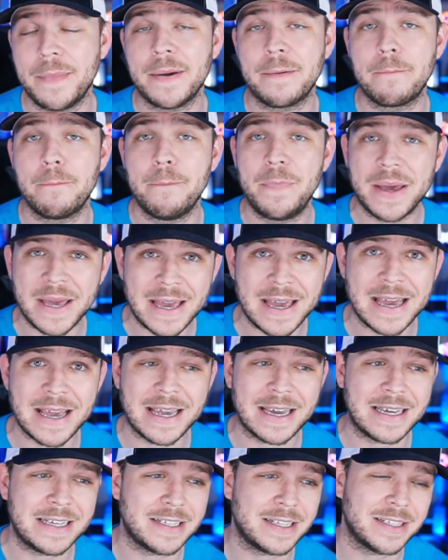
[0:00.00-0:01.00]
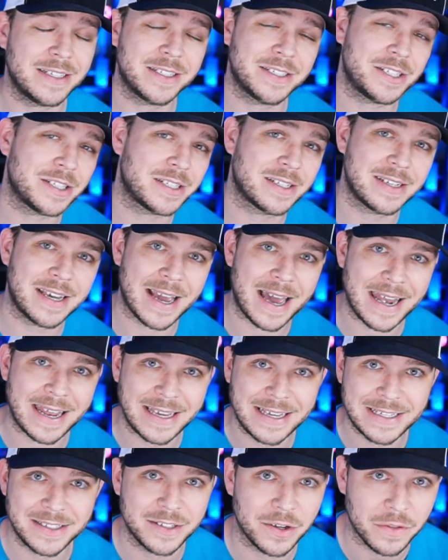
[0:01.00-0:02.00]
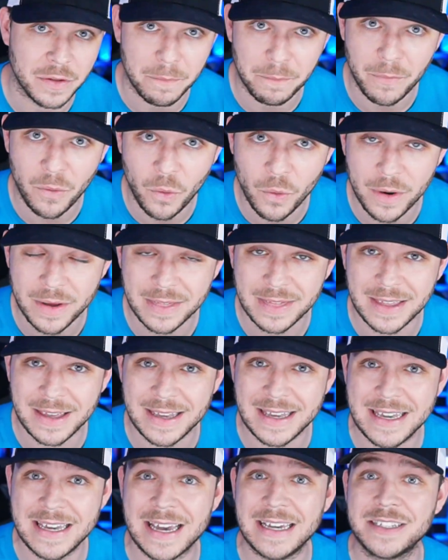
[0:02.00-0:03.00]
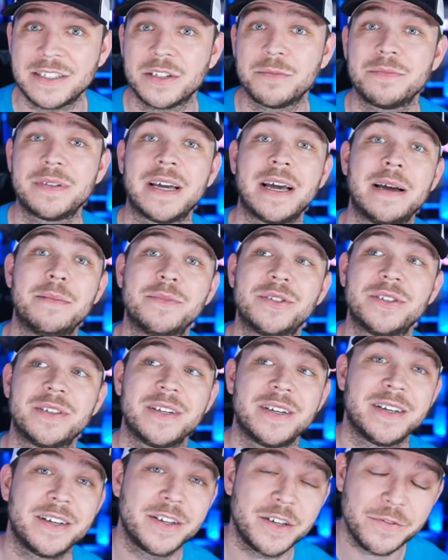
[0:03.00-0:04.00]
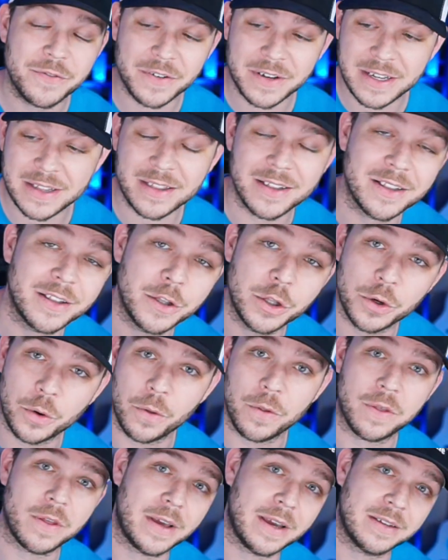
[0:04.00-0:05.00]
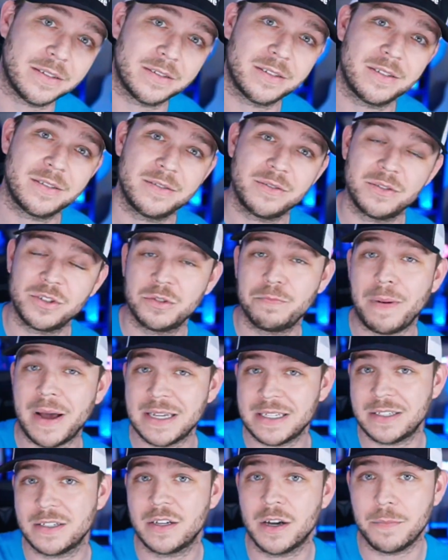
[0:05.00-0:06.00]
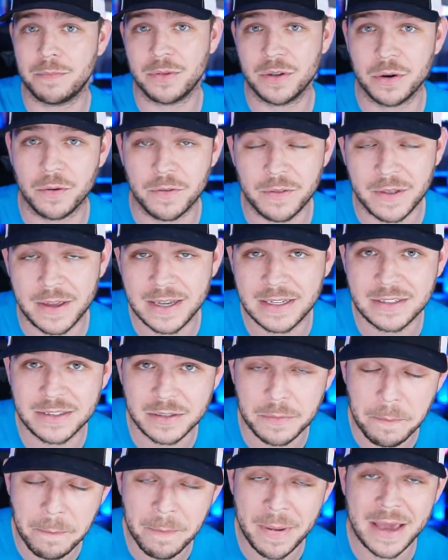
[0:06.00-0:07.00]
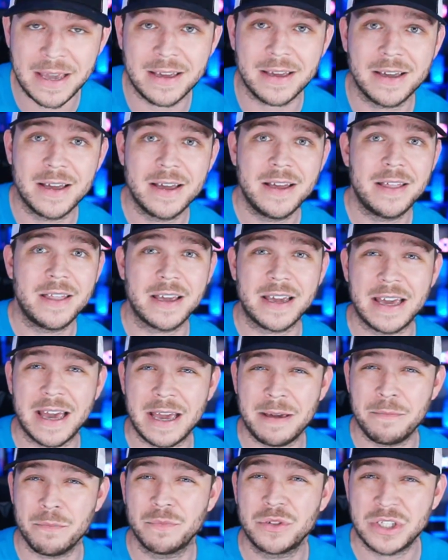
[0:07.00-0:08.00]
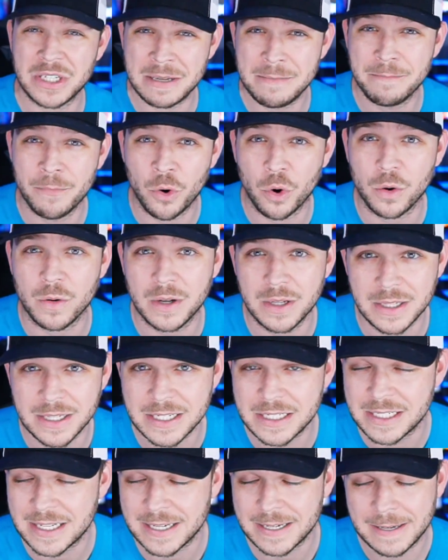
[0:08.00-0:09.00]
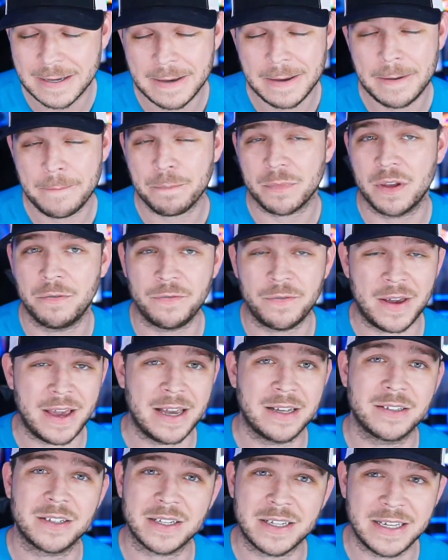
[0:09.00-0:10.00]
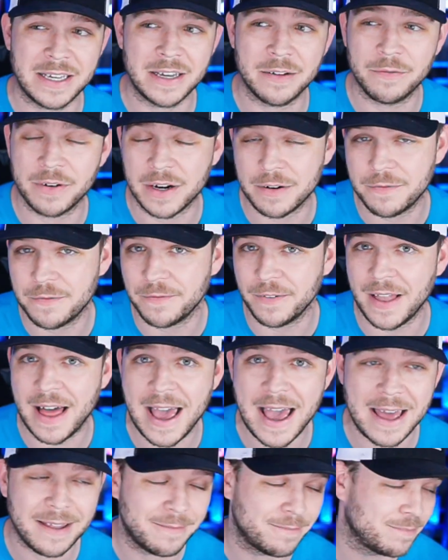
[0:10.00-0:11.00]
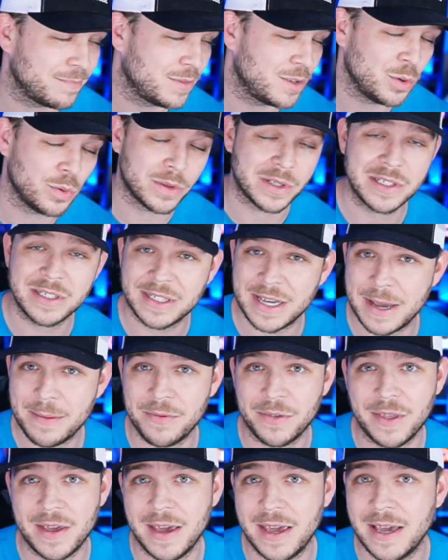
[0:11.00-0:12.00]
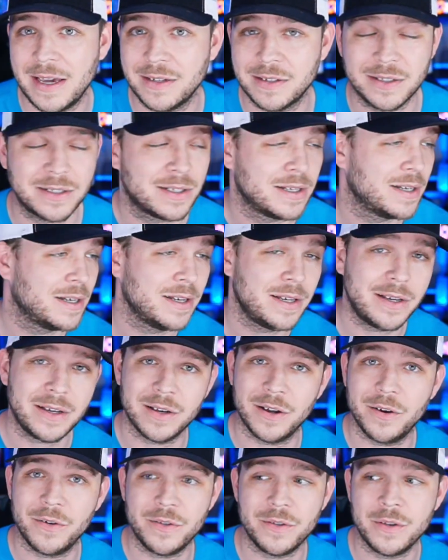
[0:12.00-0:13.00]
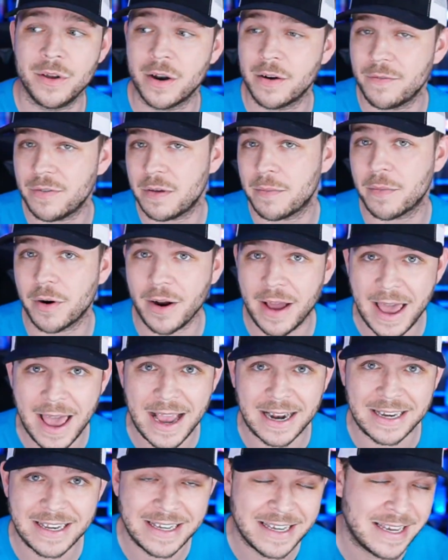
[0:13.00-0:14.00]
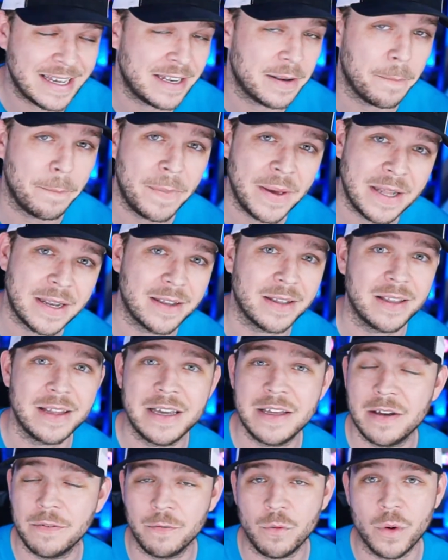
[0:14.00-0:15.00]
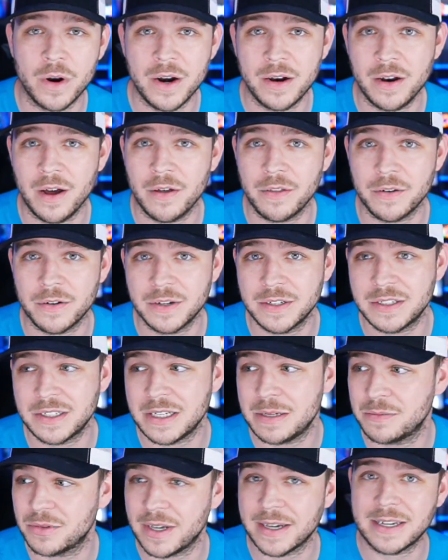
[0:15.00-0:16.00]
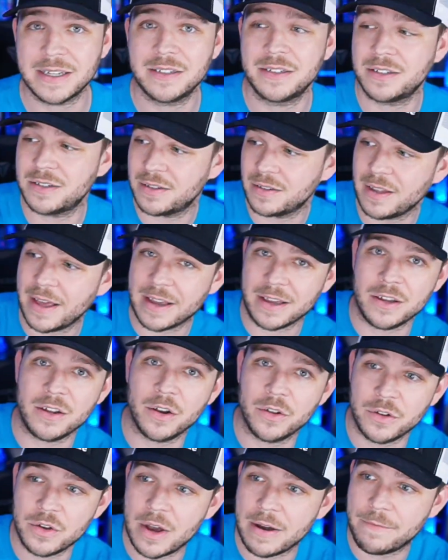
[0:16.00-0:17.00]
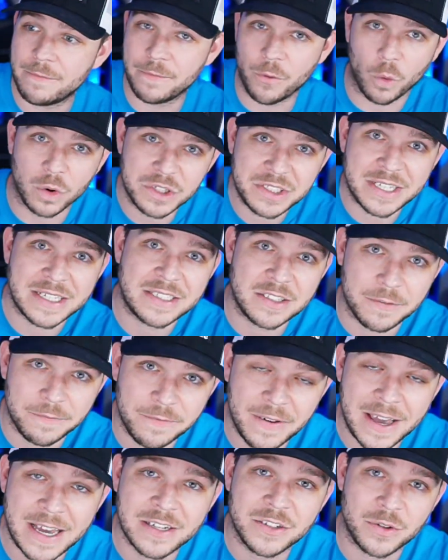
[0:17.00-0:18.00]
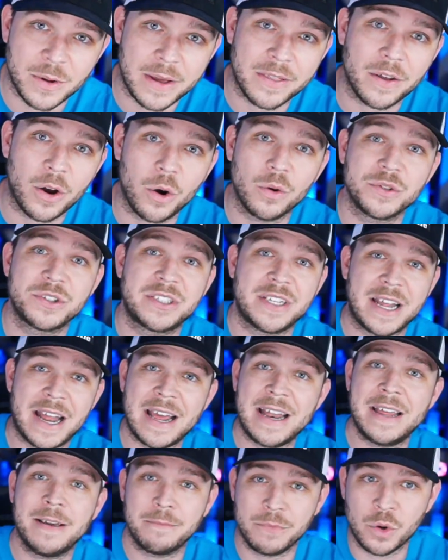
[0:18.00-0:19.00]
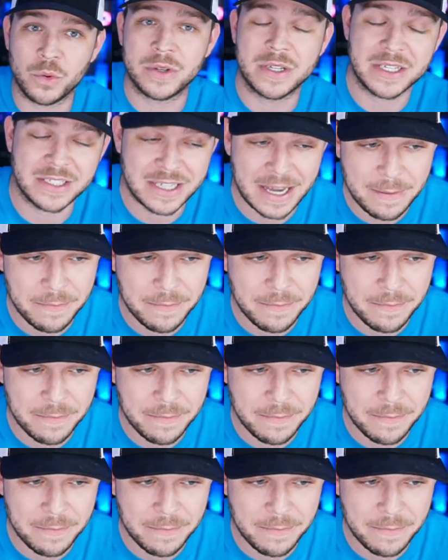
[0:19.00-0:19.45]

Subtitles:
not be big, it just kind of hits on the point that EA sometimes forget the little things, spicing up little things to make the game seem more realistic. The fans, again, very flat, doing the same things. You know, none of them are acting independently of one another. It seems like it's like, you know, you have 4 sets of fans throughout the whole stadium doing the